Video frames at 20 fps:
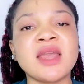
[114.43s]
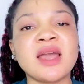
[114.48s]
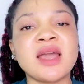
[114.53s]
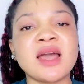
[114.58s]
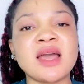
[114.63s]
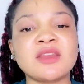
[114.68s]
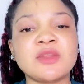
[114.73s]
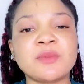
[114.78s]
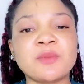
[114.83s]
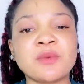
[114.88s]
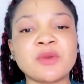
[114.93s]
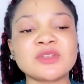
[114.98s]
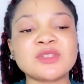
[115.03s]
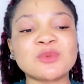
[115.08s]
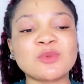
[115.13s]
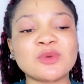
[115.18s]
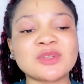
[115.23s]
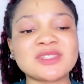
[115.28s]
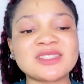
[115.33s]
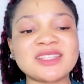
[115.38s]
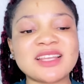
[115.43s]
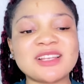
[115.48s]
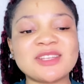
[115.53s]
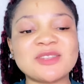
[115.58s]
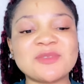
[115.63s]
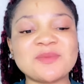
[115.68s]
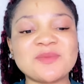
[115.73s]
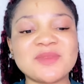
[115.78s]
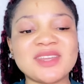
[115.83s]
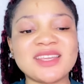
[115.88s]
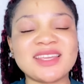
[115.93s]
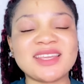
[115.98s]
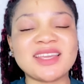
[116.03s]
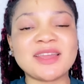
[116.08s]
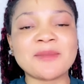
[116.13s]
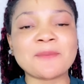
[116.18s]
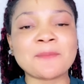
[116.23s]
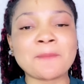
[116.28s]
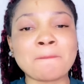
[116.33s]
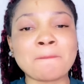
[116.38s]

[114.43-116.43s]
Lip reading: and the person was telling me